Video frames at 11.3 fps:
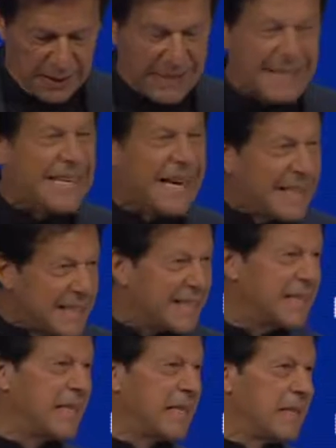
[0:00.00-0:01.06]
that the other
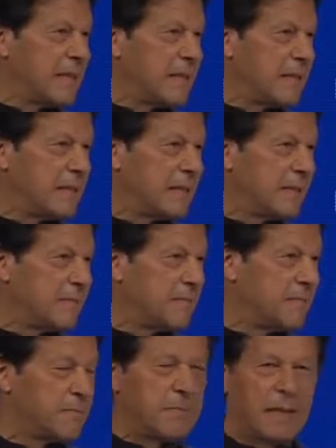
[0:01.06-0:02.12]
thing
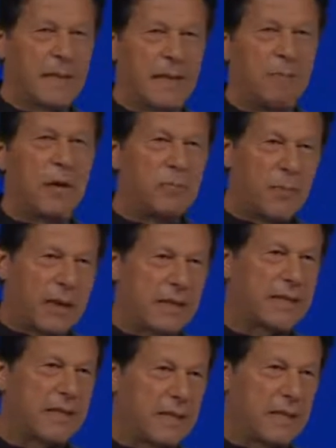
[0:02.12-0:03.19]
about
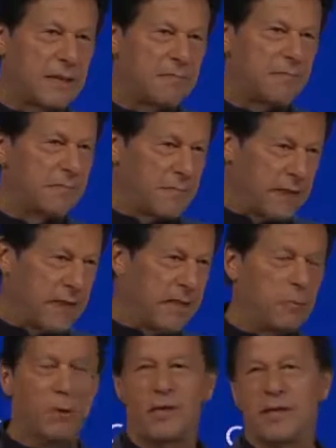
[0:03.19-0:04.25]
Pakistan,
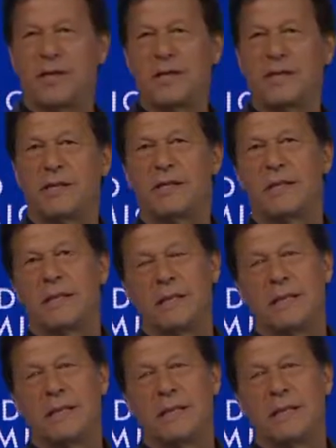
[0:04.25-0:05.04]
was this